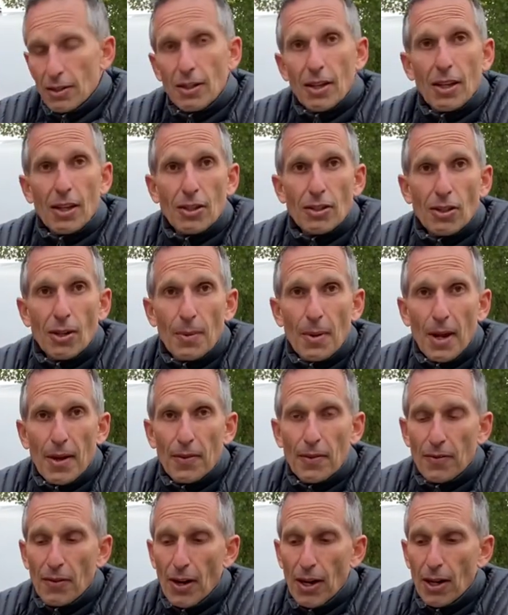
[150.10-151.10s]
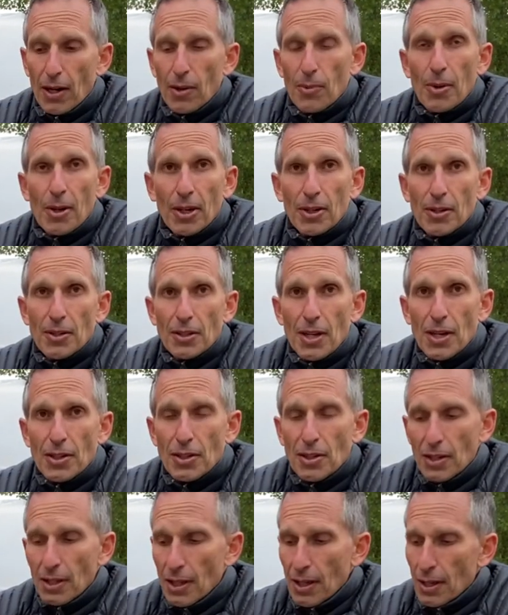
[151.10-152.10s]
And so we have the Viair
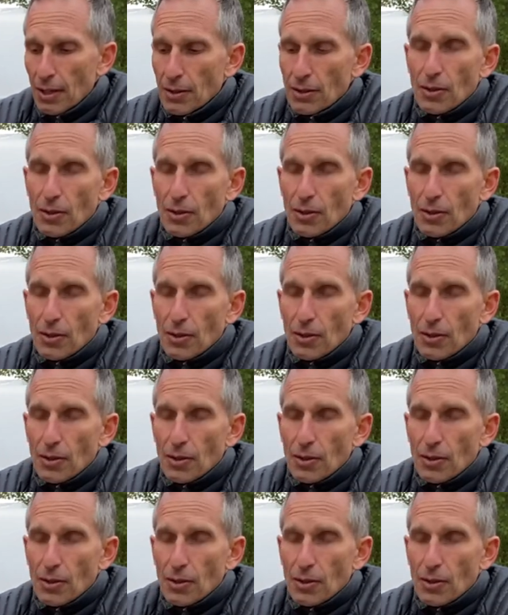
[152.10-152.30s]
winterization kit.